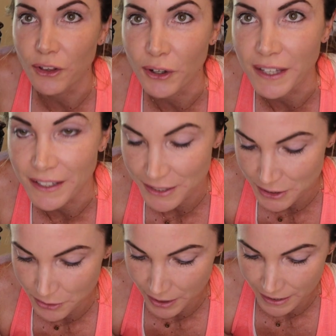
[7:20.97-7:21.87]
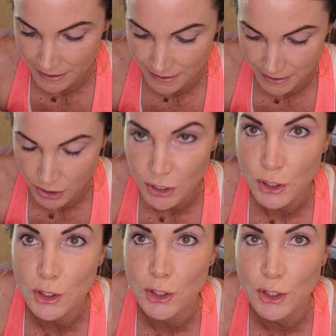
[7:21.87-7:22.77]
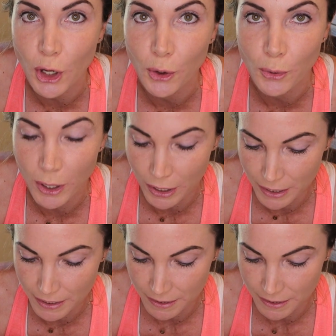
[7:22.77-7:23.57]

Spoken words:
Look at this, you guys. So good.